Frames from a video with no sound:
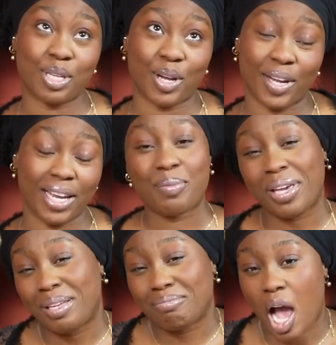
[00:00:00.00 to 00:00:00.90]
sorry.
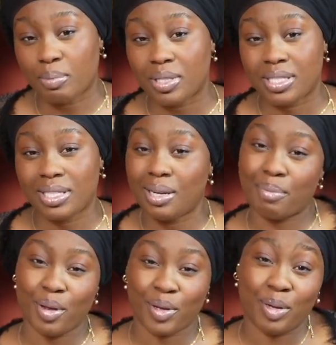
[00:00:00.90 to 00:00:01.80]
I'm just an
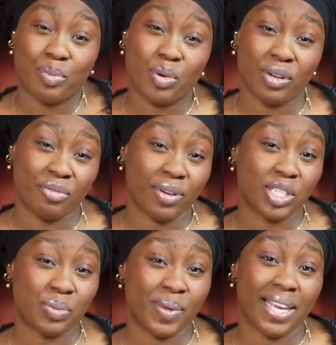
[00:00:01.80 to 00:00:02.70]
American-born,
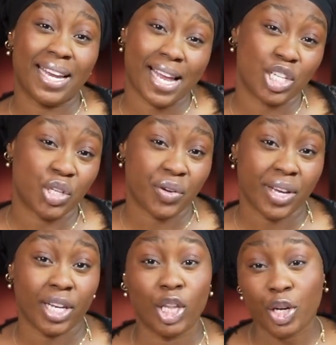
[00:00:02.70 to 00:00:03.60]
French-speaking
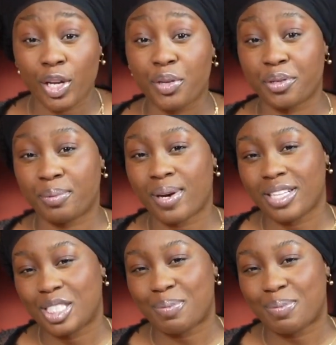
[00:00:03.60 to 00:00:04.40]
Nigerian learning Yoruba and